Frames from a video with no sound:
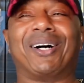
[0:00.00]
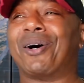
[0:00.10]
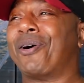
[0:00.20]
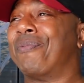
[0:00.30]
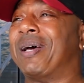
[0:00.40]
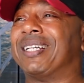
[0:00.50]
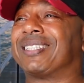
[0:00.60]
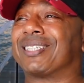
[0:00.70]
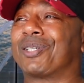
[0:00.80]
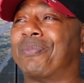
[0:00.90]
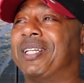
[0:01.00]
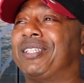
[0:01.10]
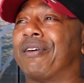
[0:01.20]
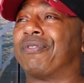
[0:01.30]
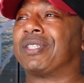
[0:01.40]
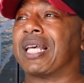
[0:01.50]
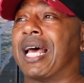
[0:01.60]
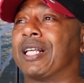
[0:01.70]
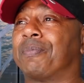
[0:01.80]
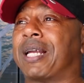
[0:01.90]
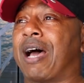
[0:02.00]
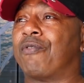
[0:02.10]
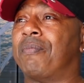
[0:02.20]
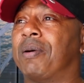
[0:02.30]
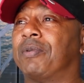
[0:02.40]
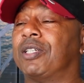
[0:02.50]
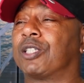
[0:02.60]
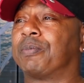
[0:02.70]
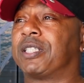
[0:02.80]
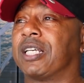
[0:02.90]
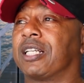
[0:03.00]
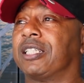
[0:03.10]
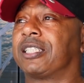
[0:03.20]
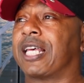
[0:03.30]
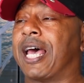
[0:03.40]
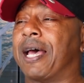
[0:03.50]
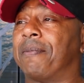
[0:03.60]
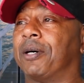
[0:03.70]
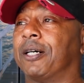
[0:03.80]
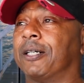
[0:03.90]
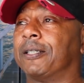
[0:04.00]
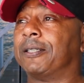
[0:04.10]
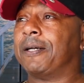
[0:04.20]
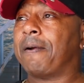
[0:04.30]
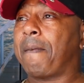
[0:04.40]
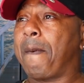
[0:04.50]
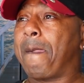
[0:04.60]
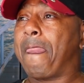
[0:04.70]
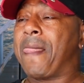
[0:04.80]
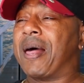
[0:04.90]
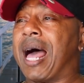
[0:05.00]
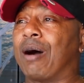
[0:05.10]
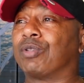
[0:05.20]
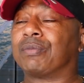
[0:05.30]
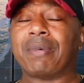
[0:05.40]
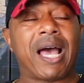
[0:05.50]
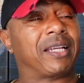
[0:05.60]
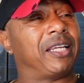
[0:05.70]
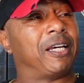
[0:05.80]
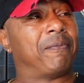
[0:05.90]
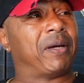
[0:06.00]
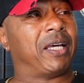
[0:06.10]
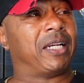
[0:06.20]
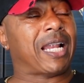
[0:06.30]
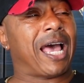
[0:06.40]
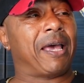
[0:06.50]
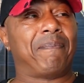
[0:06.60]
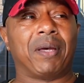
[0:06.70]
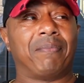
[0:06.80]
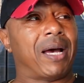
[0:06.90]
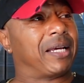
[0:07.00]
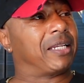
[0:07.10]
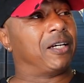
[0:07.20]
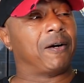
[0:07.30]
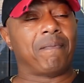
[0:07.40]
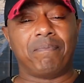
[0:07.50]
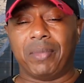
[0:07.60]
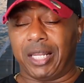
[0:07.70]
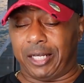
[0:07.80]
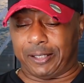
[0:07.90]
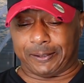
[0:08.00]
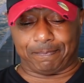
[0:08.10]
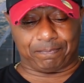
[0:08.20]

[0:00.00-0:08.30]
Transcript: oh man, it's just so many different times. But I remember this particular time, I was back there, man, and I had been back there a minute.